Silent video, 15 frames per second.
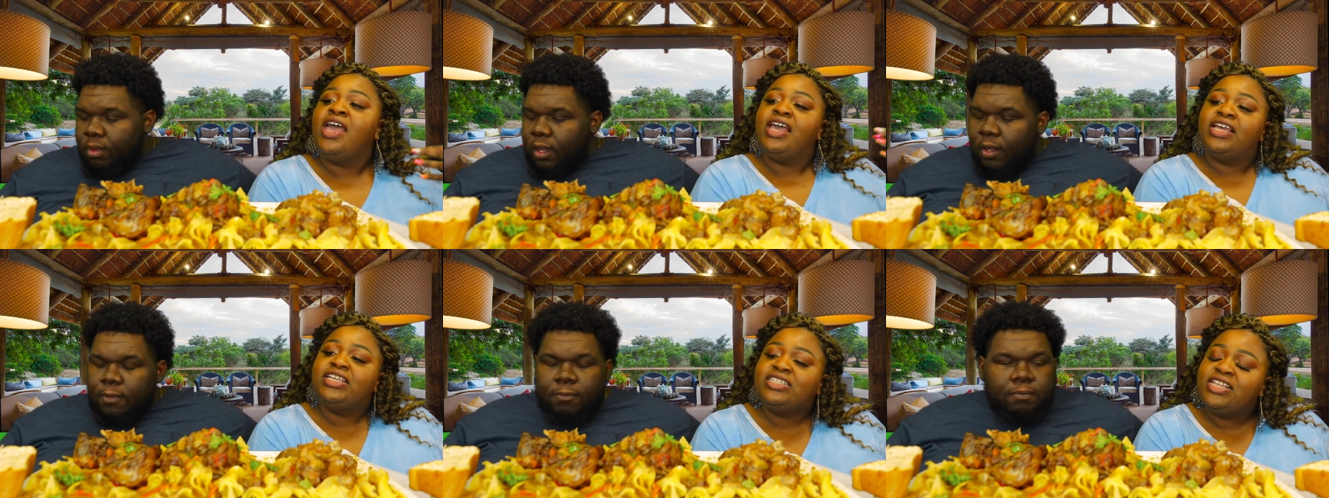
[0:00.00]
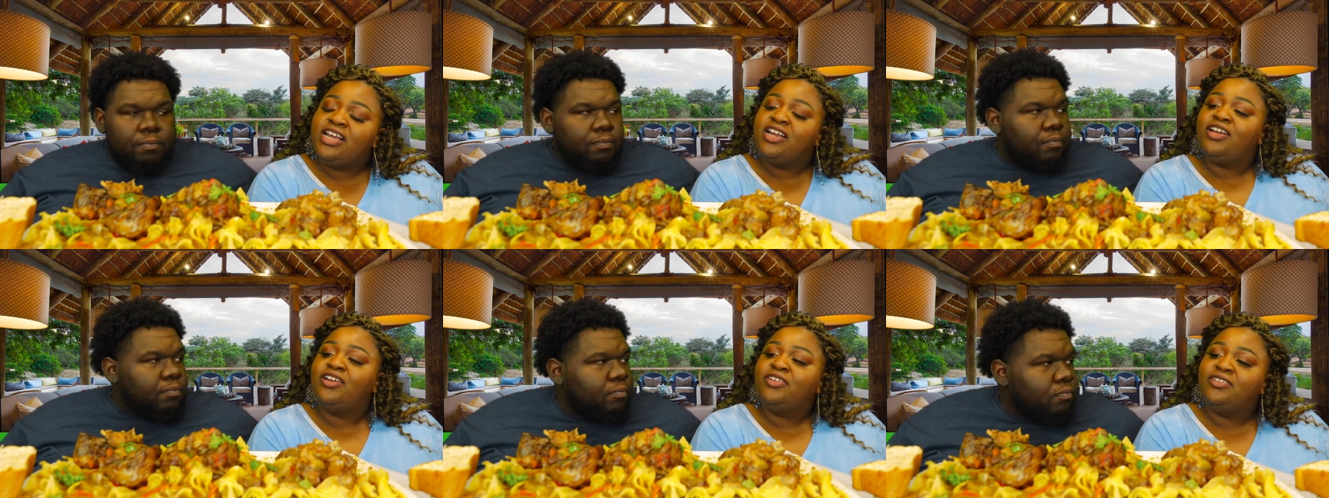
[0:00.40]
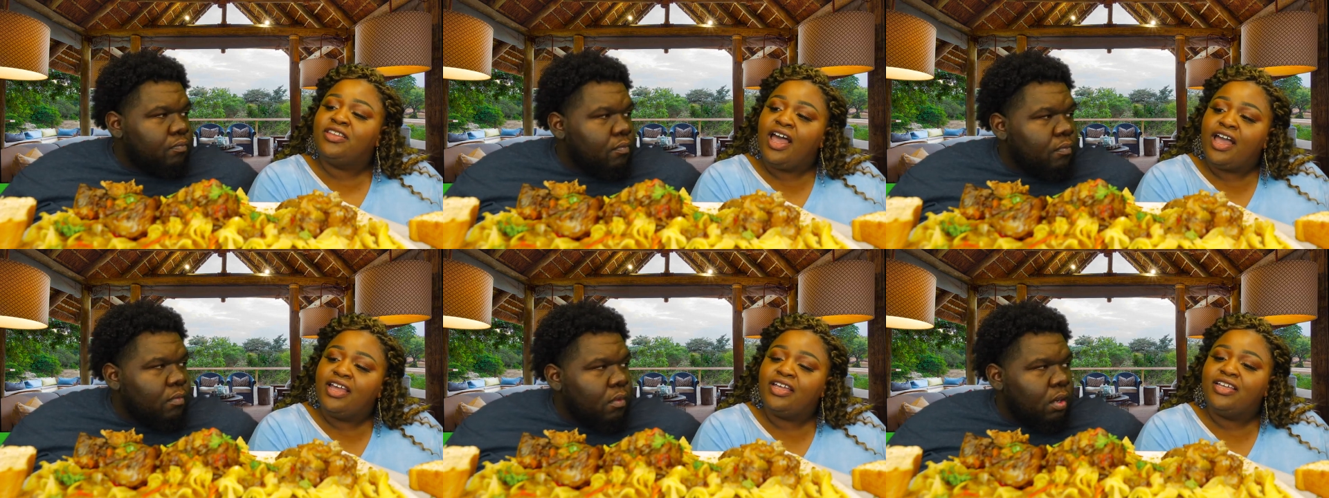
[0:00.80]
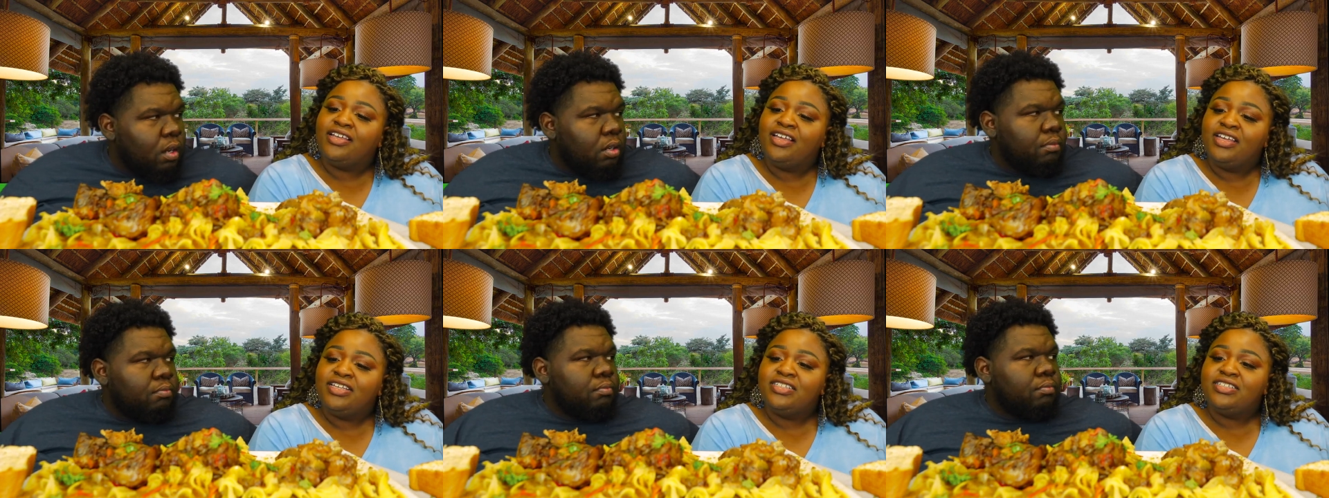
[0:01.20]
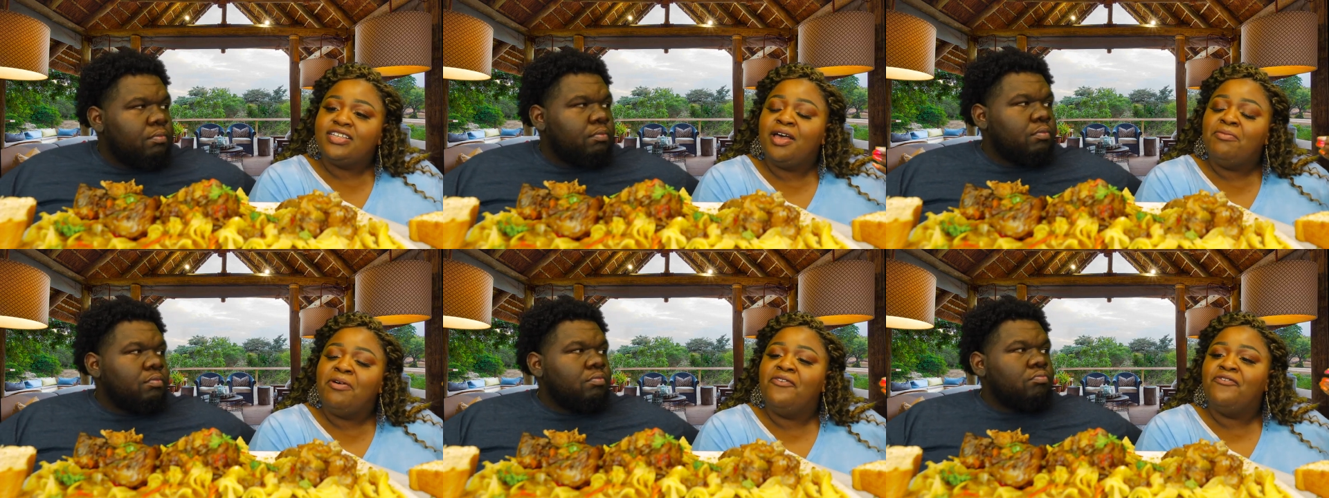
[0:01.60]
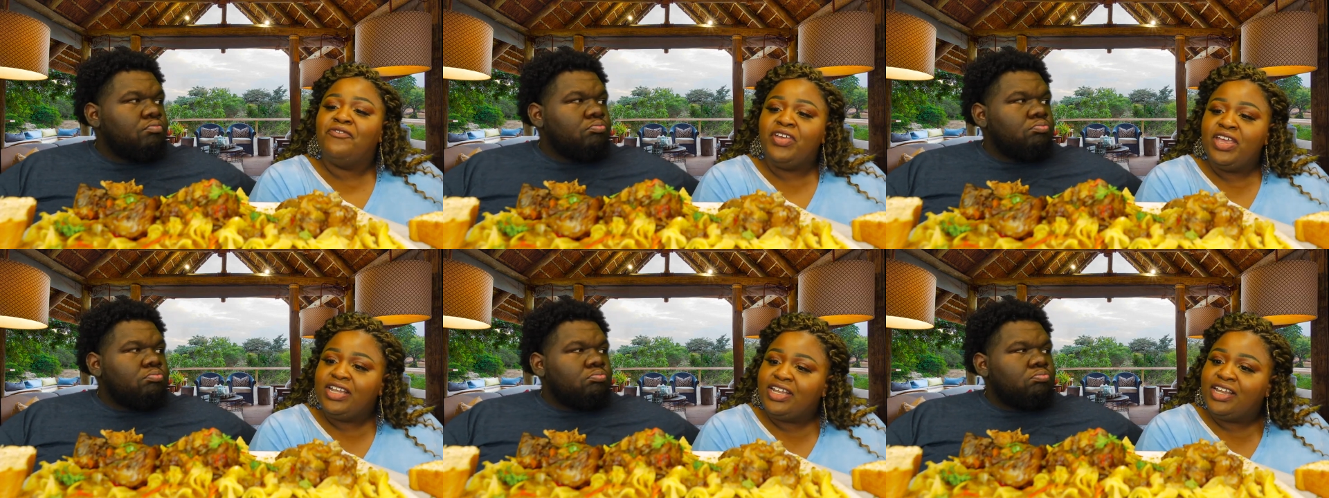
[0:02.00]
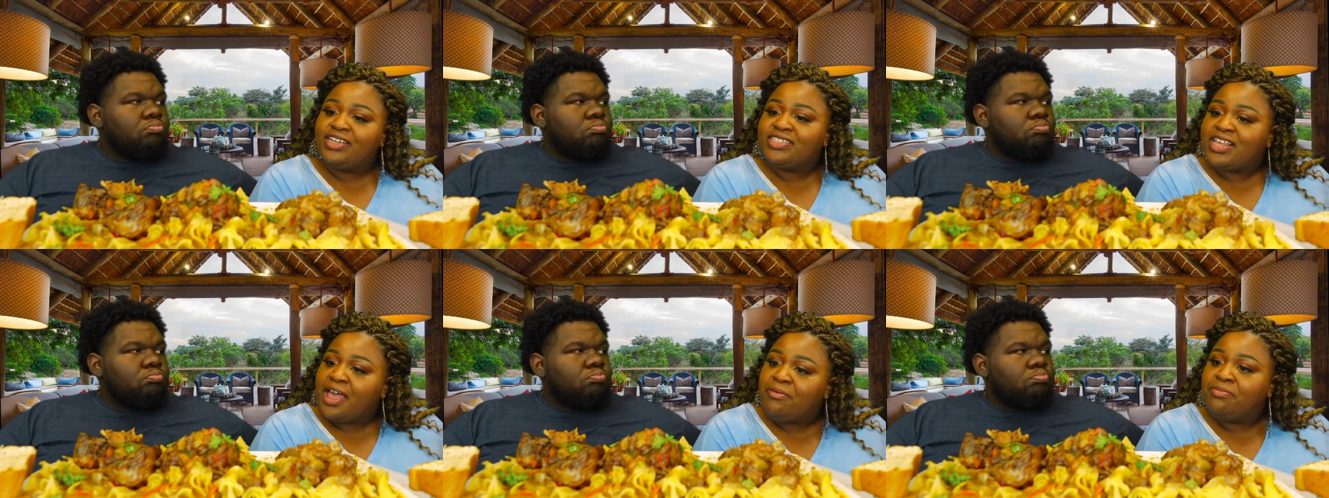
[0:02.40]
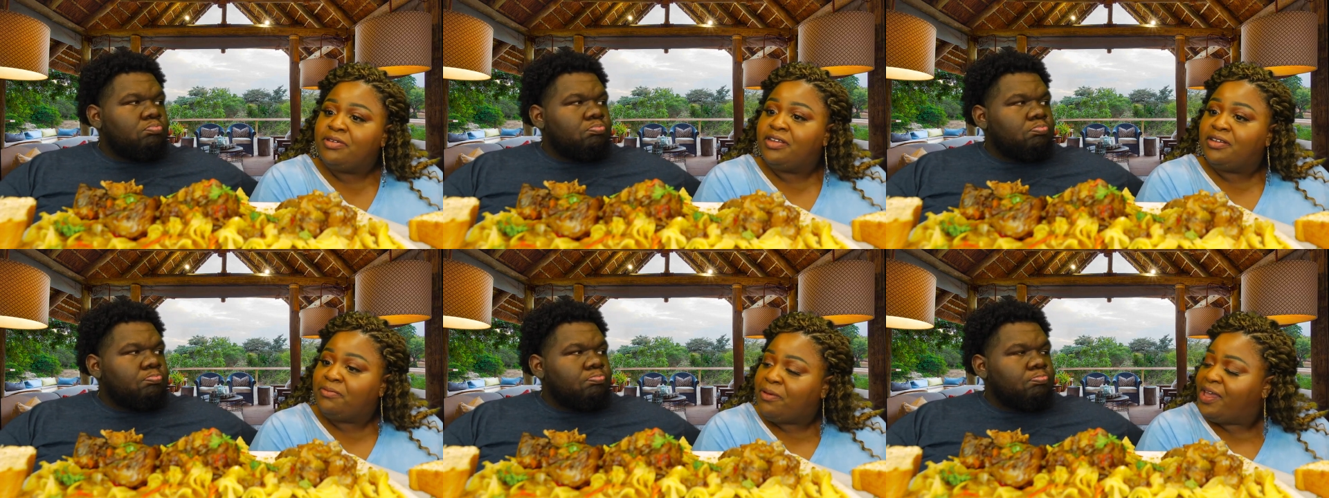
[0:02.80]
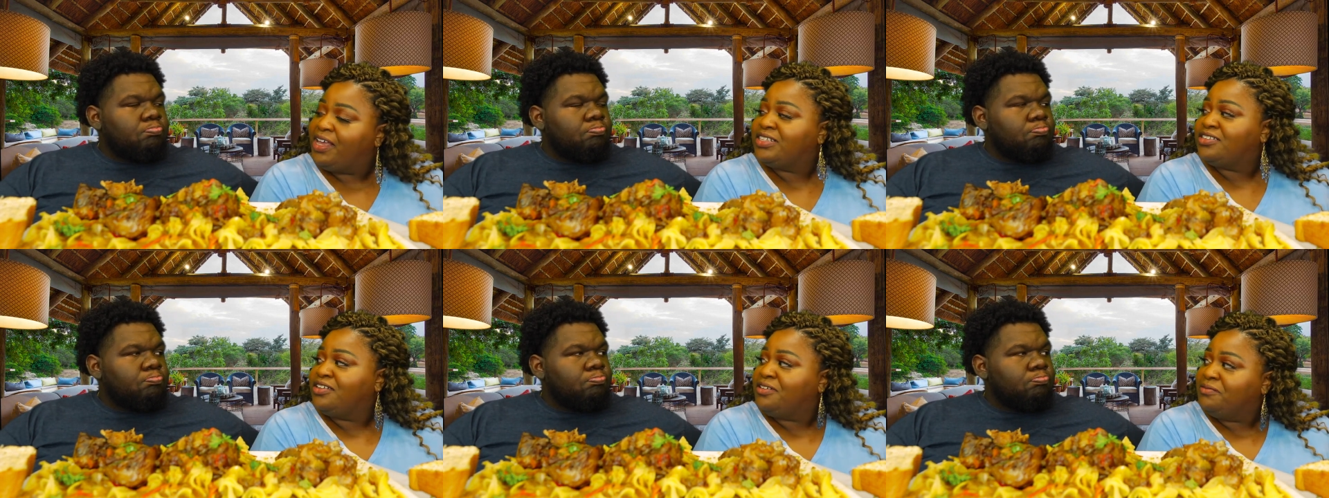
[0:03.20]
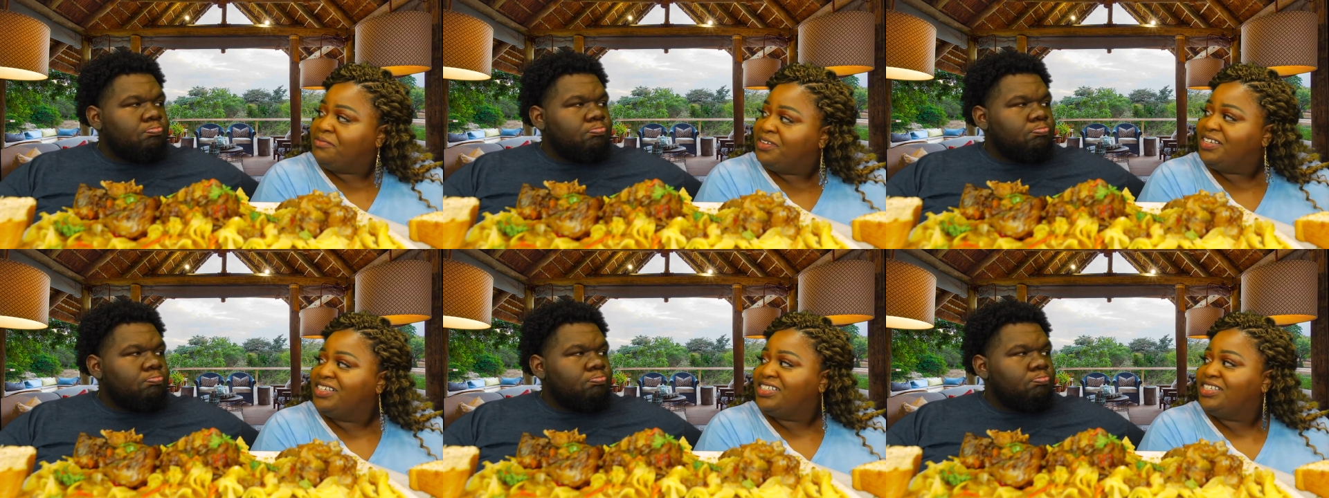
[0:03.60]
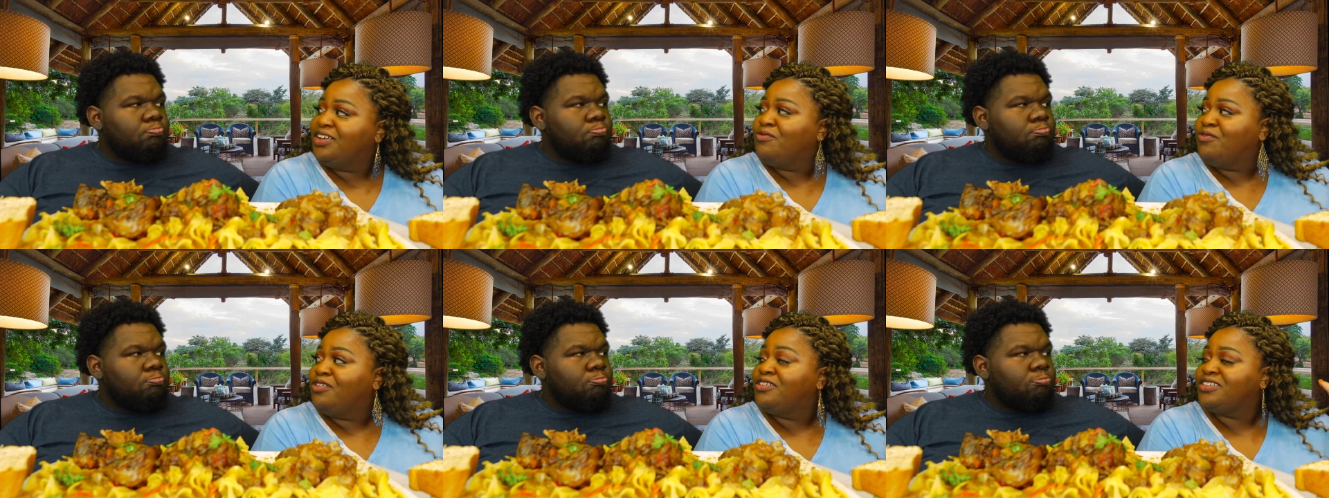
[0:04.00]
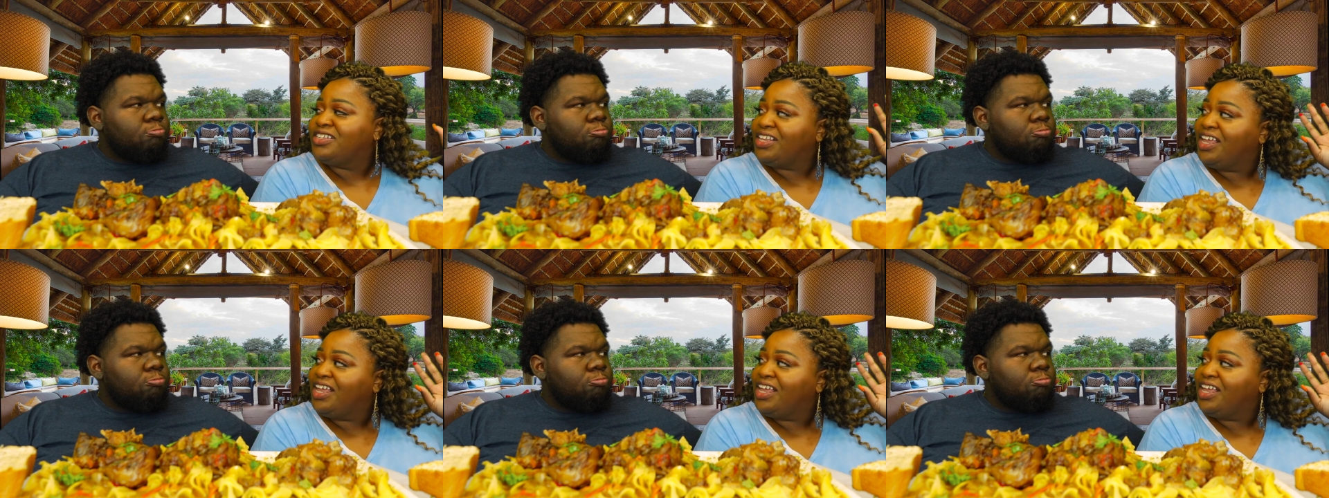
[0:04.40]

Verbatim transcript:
Speaker 1: Is there, like, some event that has happened in the past on the B E T Awards that,